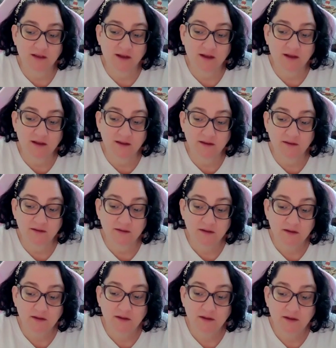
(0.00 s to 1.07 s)
As
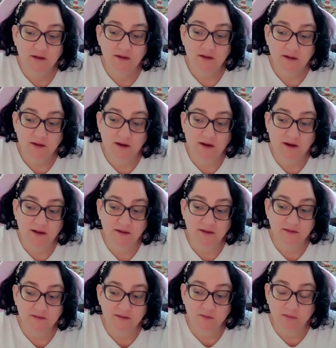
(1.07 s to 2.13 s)

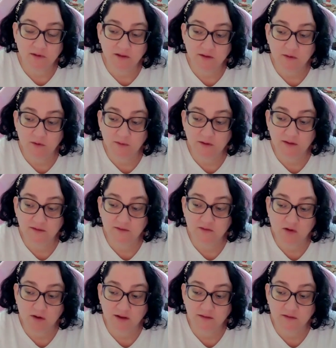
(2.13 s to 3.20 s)
somebody who has
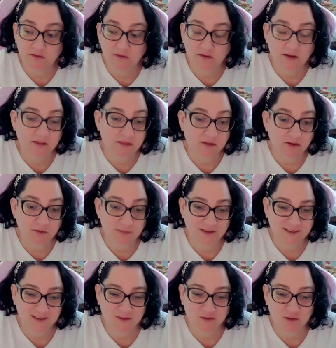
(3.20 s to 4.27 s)
tried to find
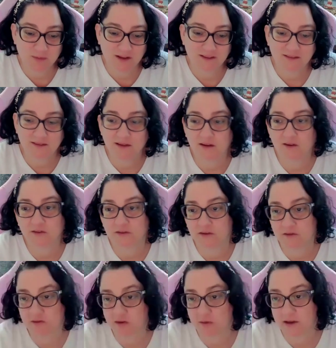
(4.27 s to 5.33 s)
therapists for myself and
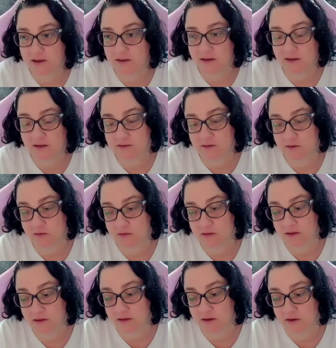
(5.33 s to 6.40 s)
for my kids over
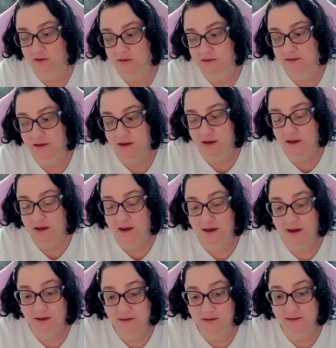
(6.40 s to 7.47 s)
the years,
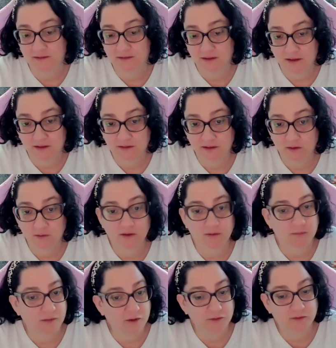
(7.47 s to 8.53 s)
I can tell you that
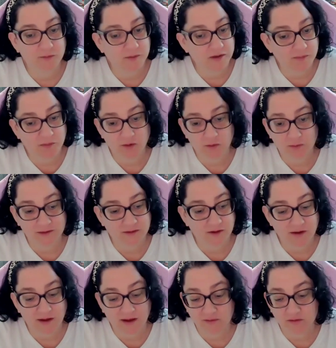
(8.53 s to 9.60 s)
most people, what
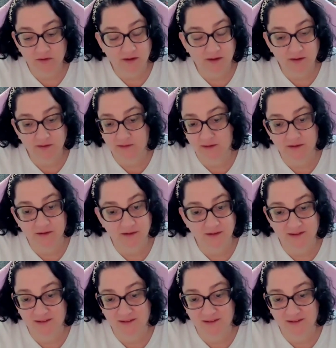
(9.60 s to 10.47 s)
they're advertising